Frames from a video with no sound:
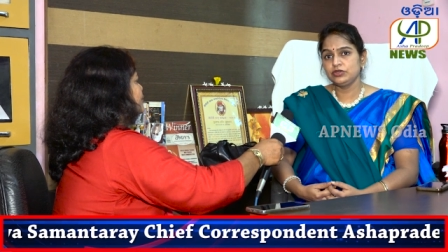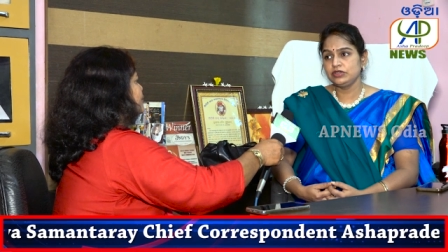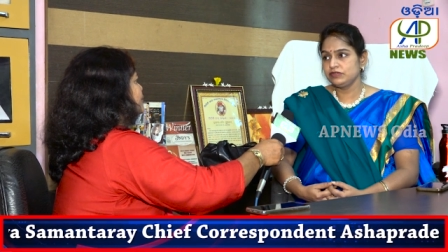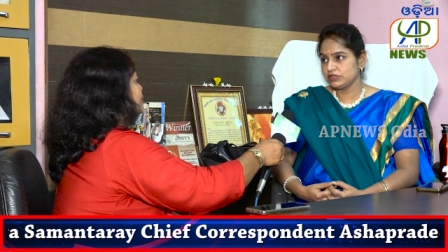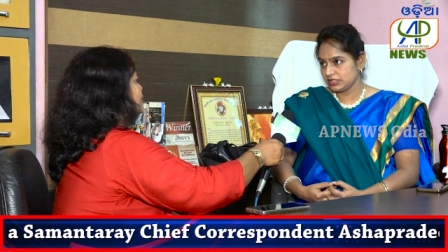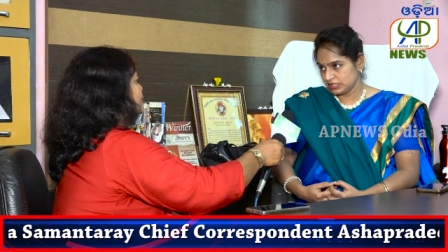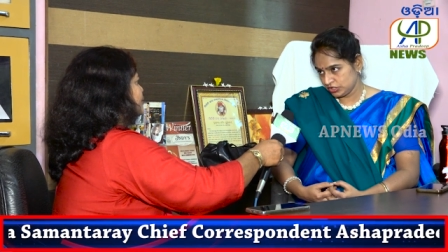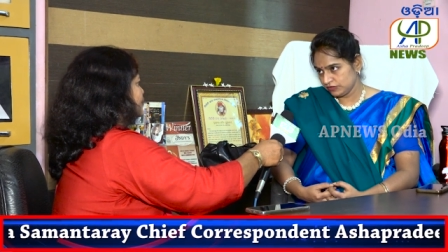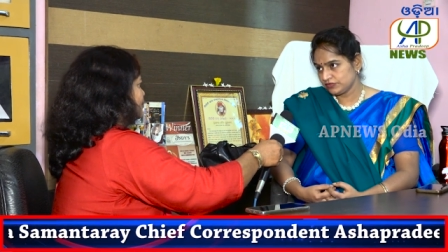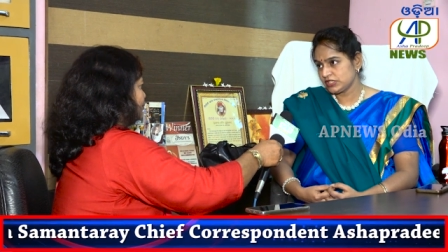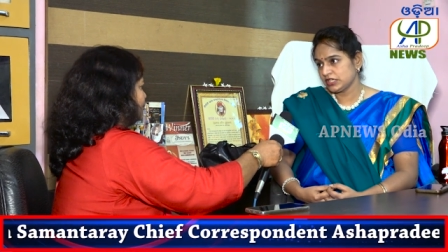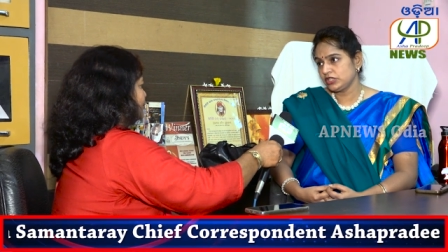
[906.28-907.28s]
University
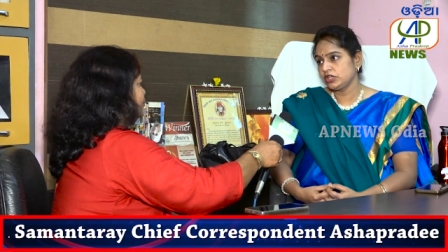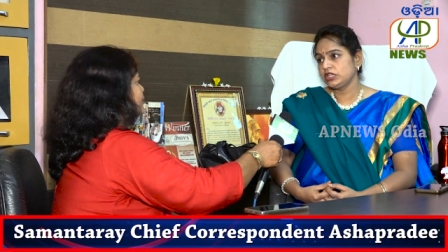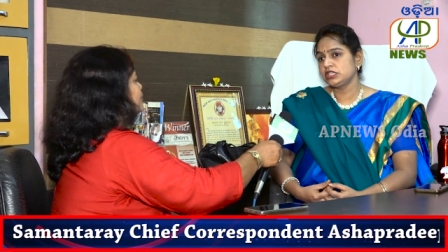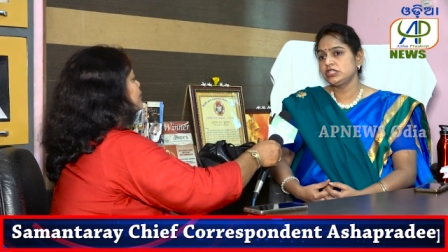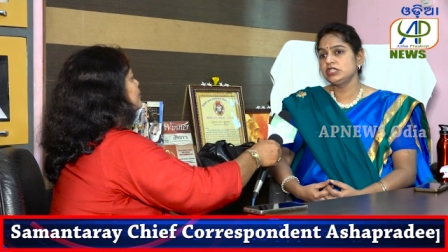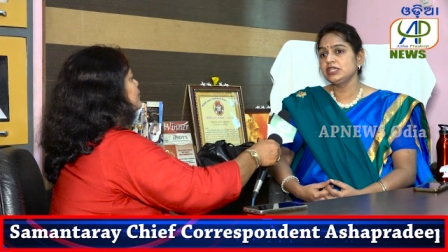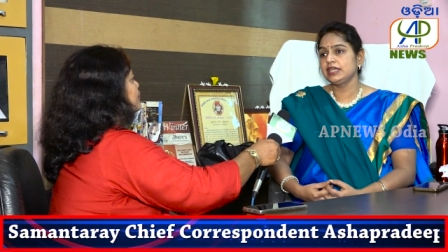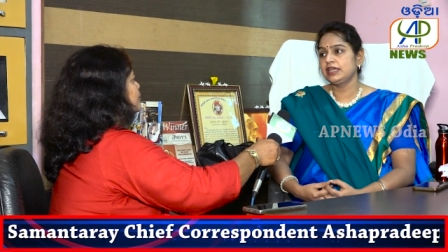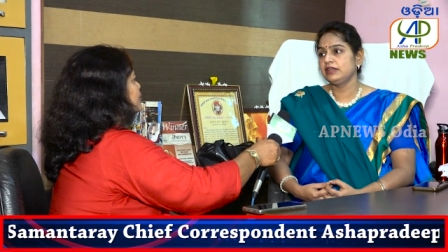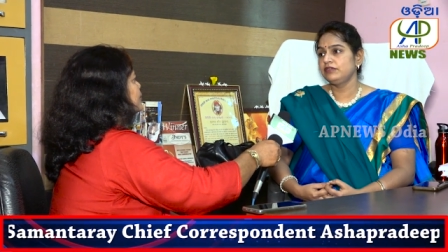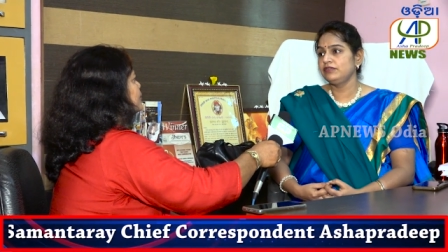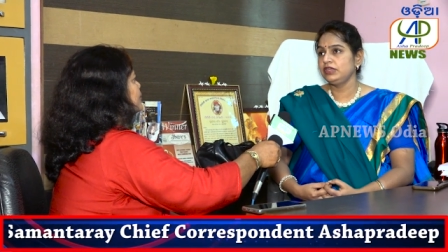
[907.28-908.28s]
of Technology
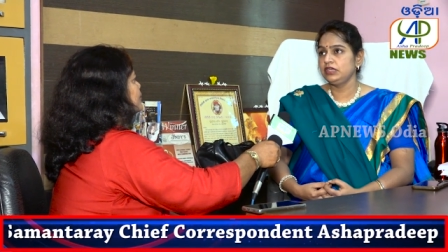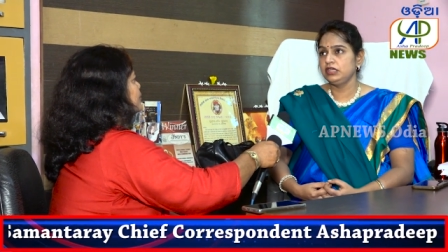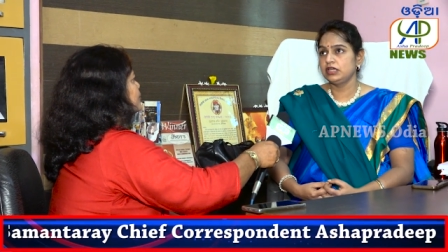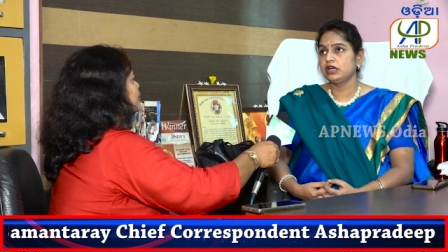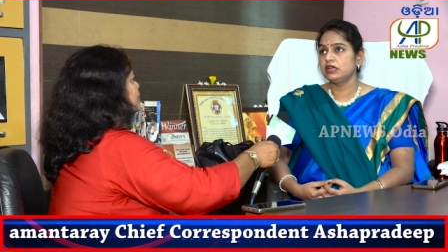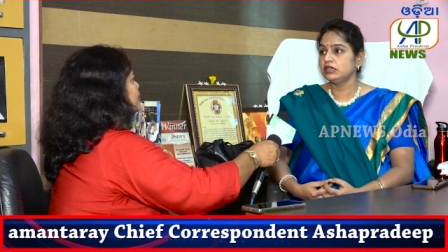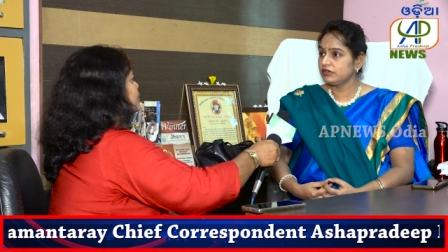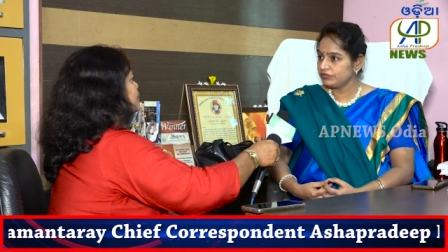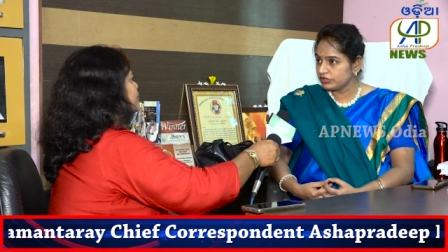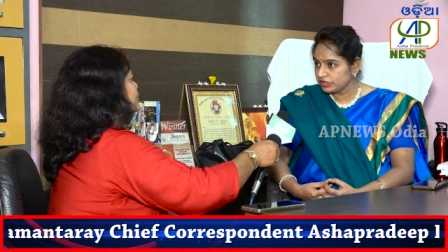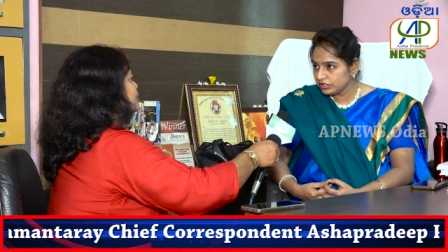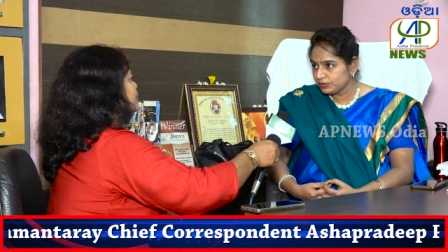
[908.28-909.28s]
and we are
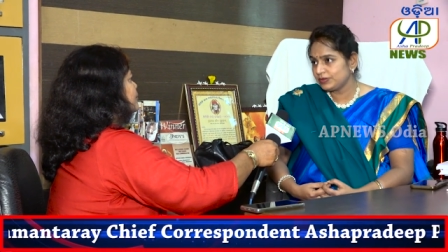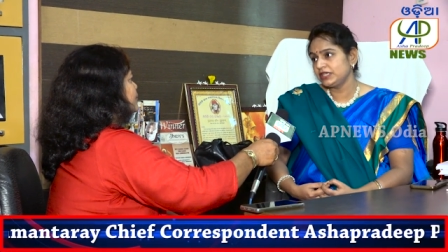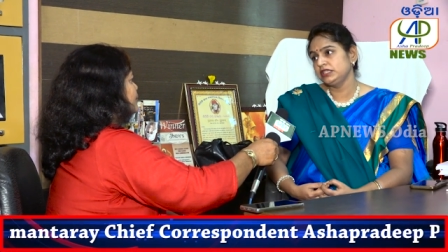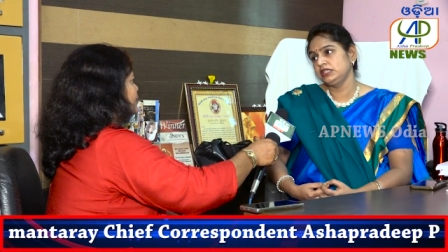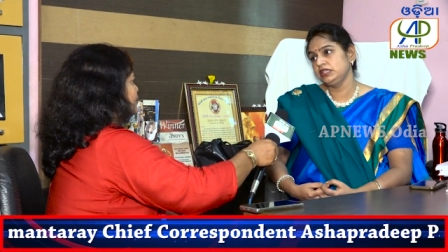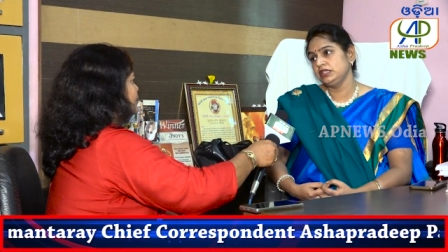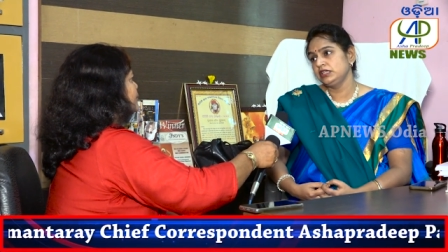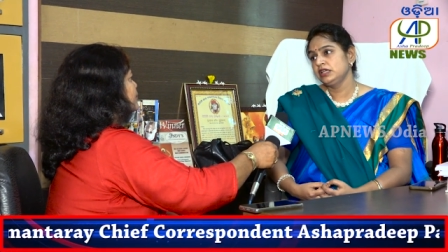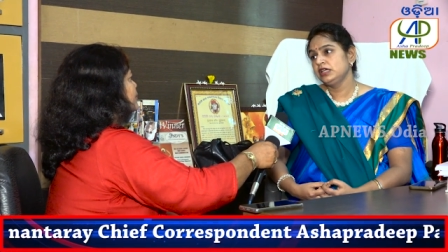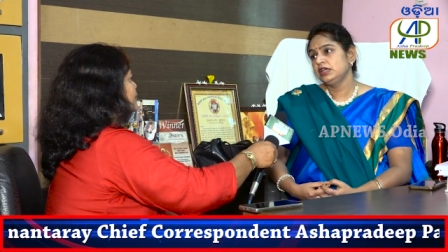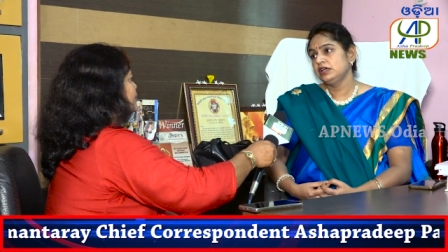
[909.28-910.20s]
governed by the